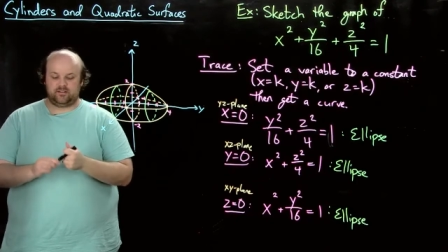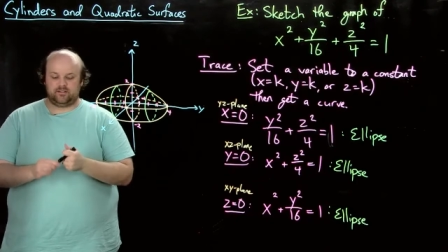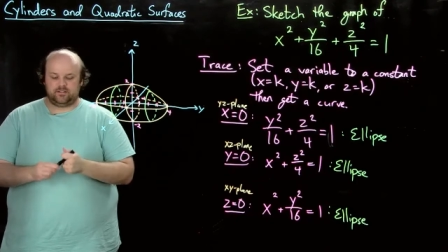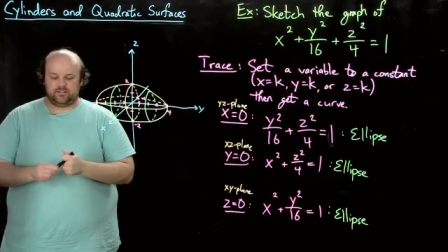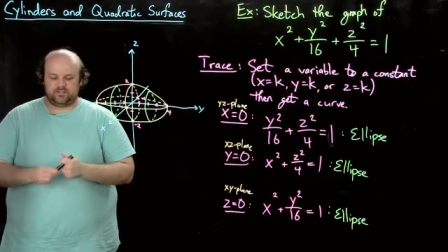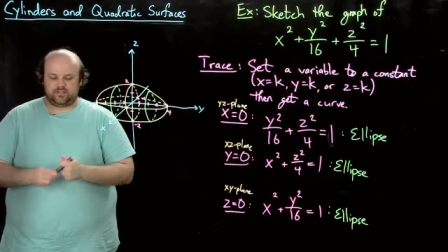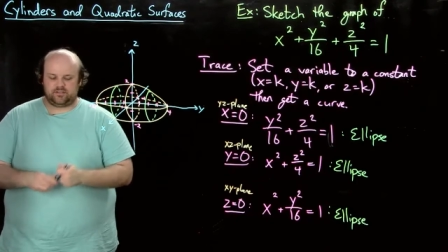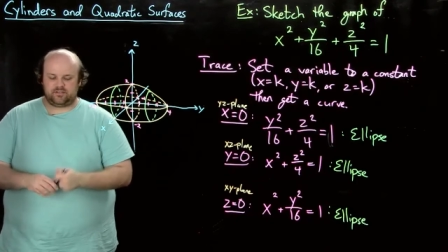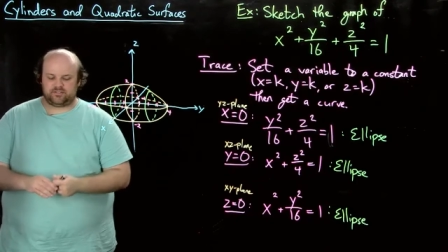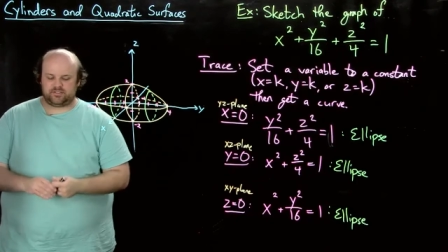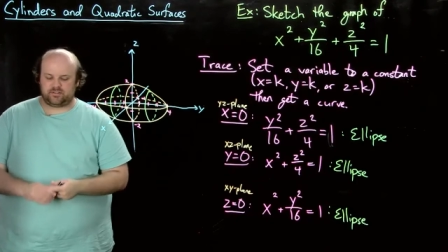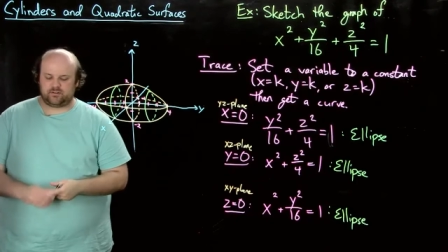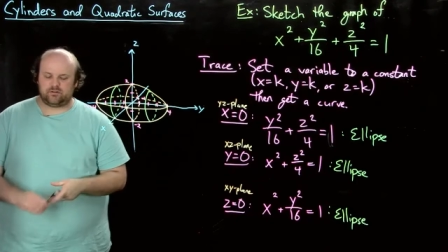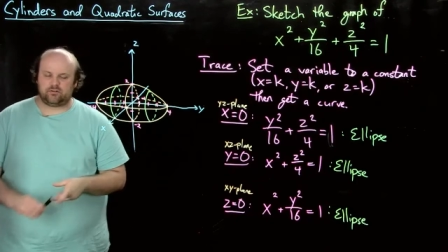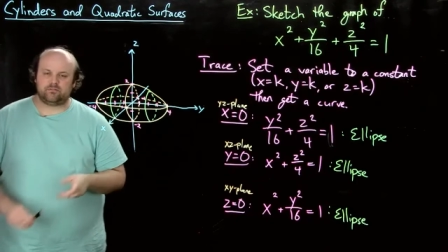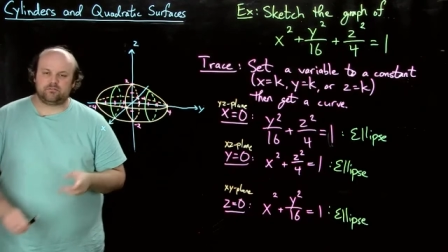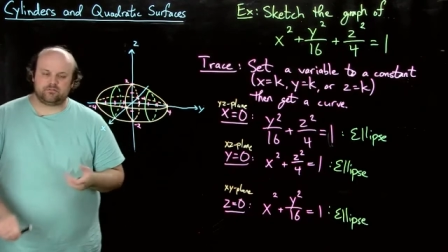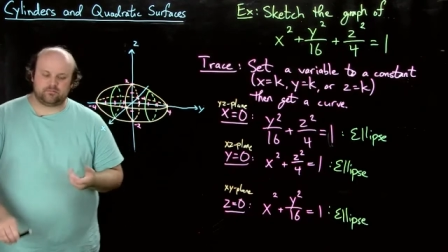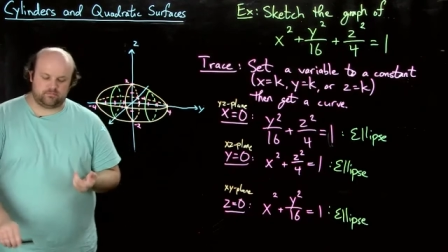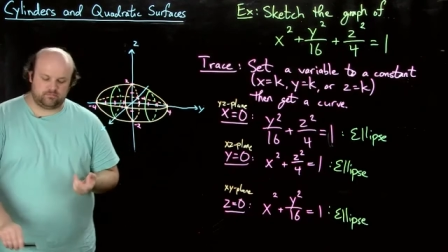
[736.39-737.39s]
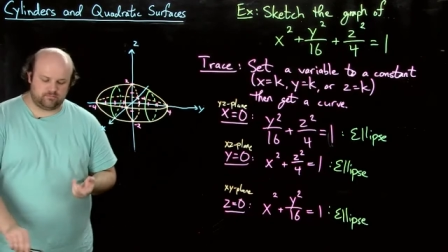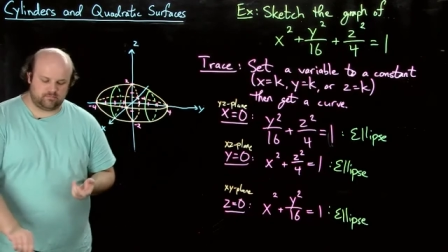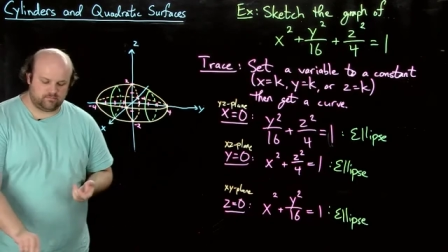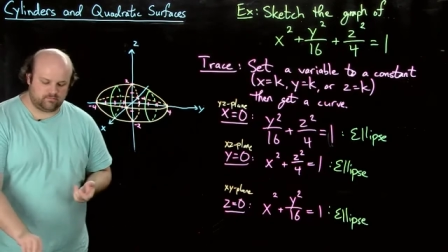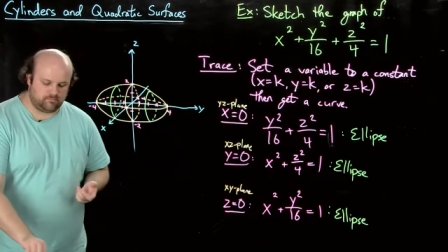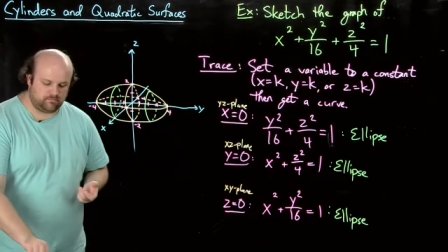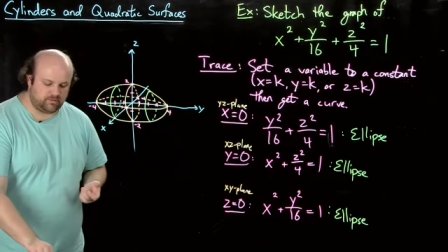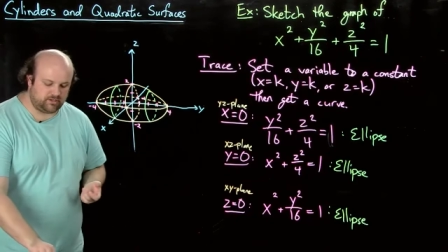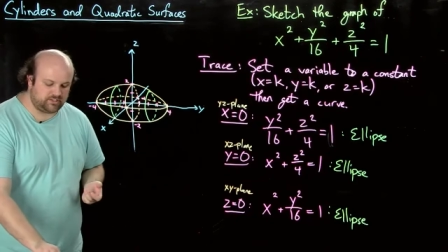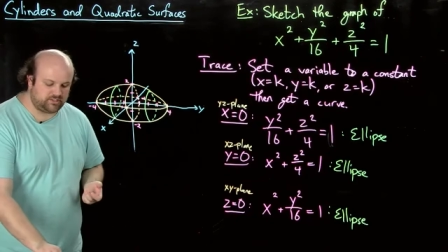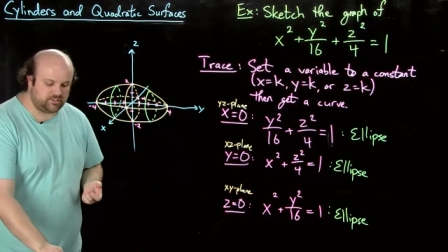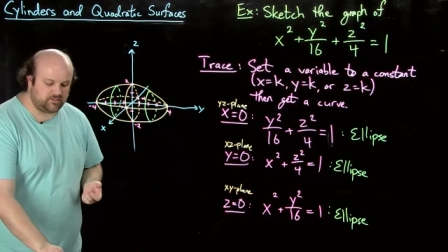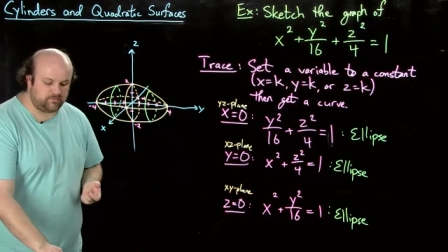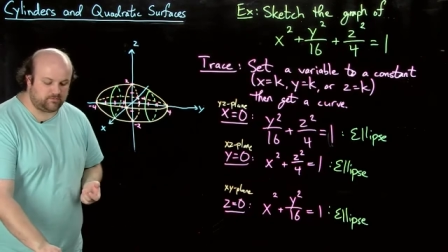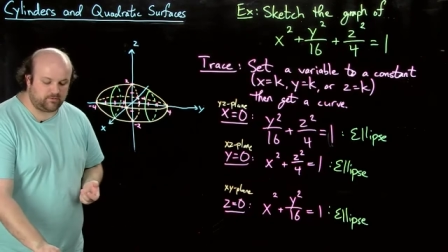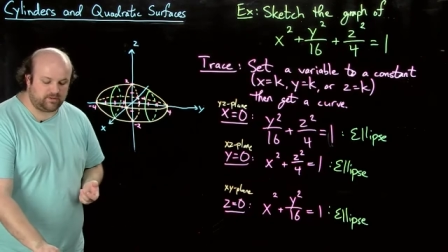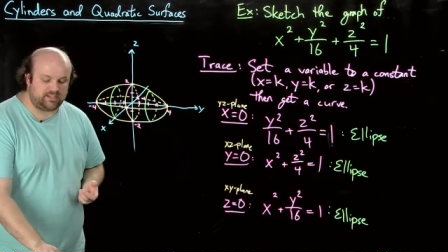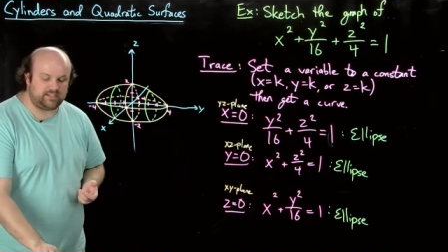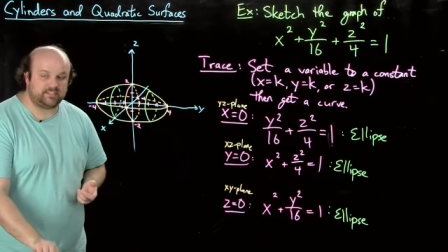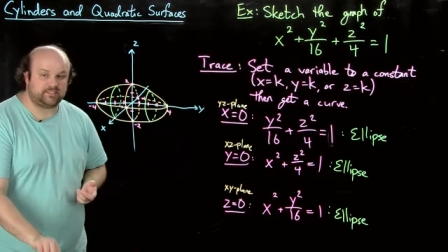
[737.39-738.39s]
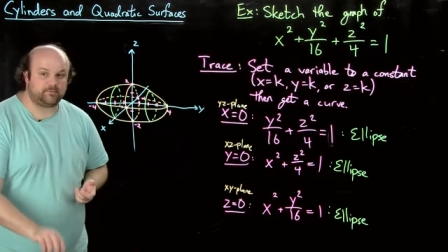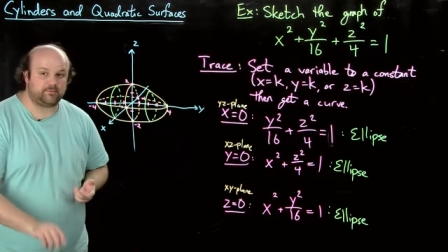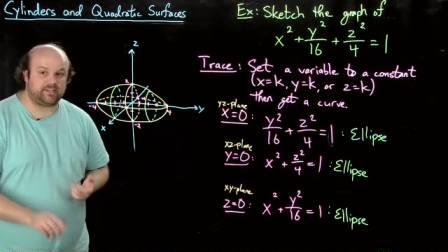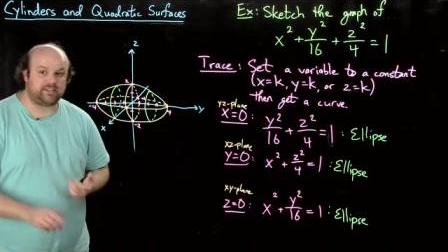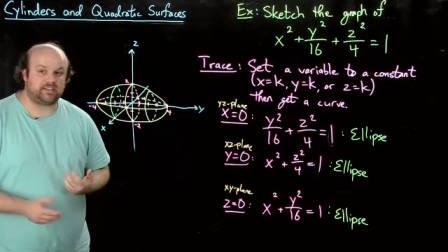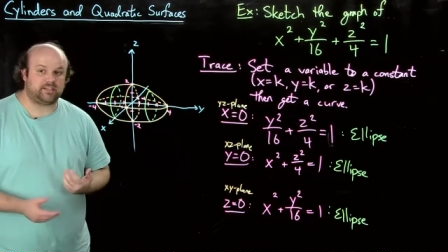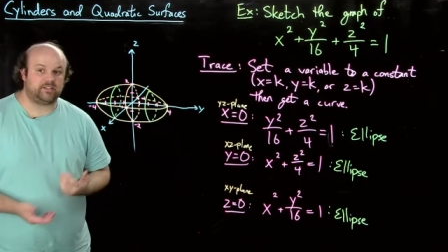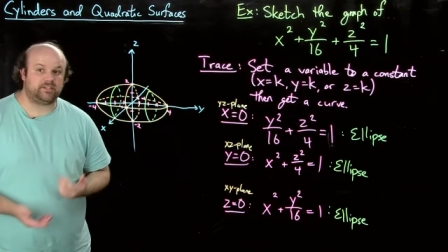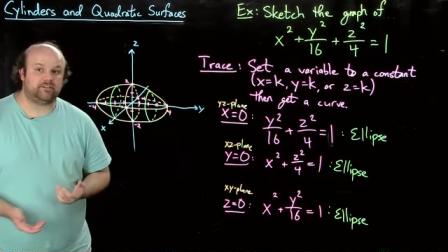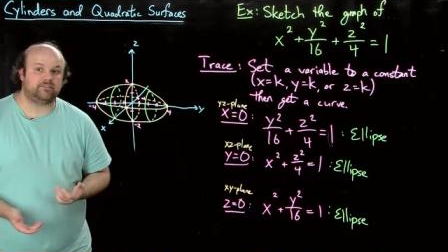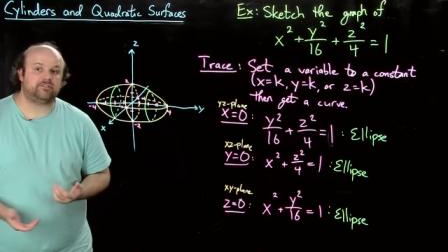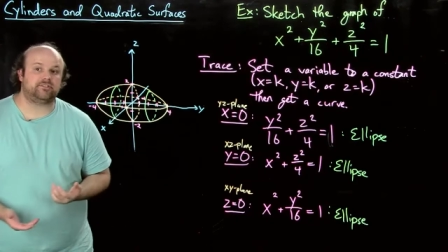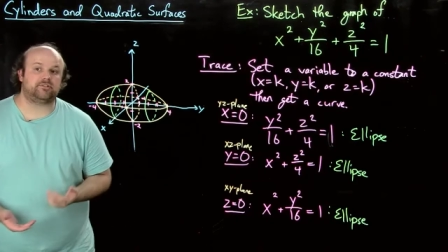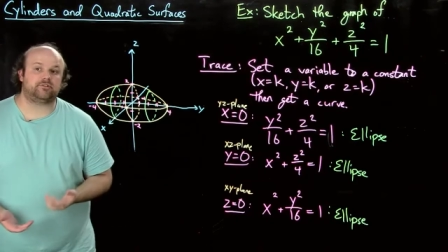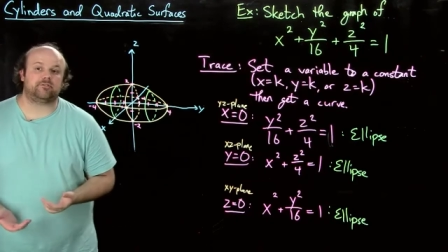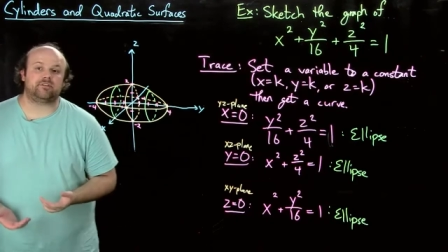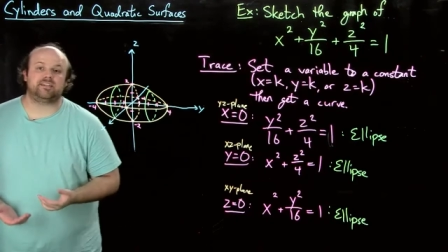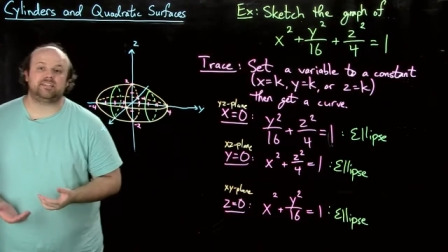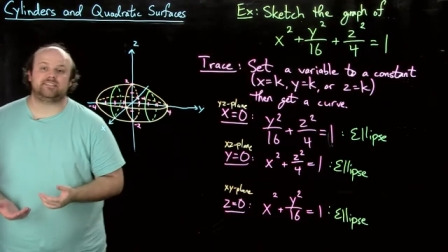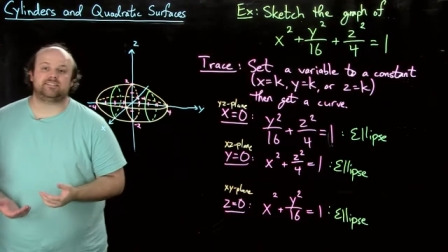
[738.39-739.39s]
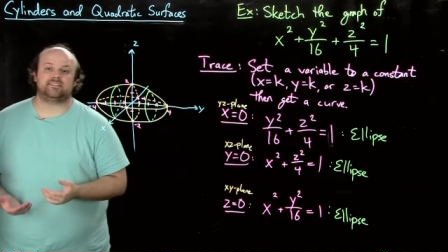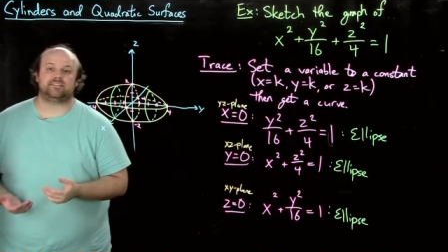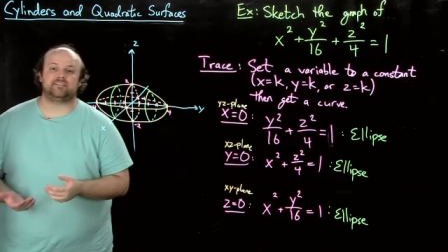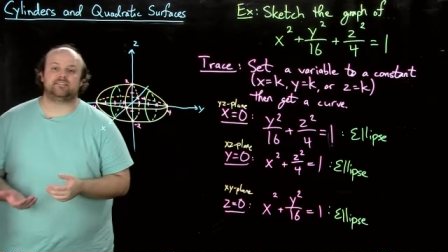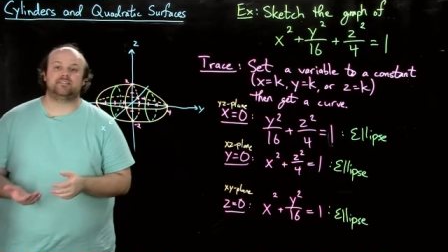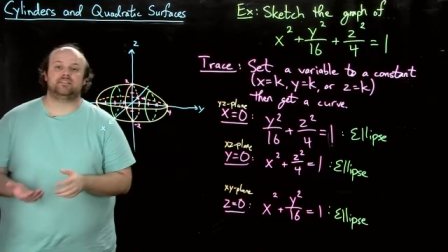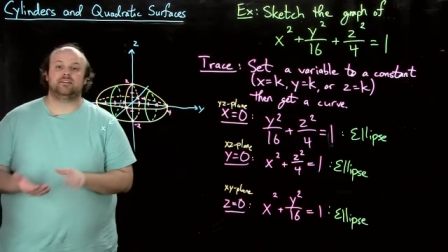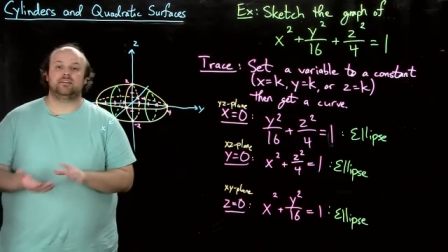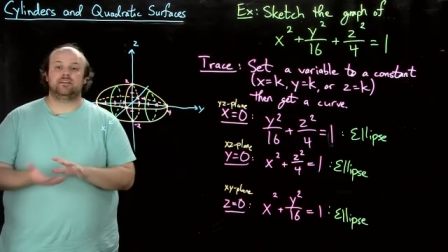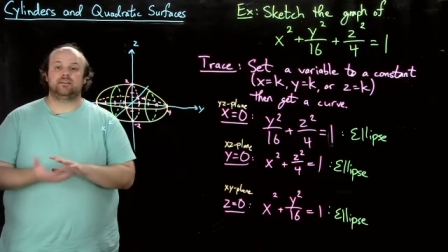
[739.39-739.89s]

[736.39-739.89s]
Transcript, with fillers: So there's a whole bunch of ways we can use traces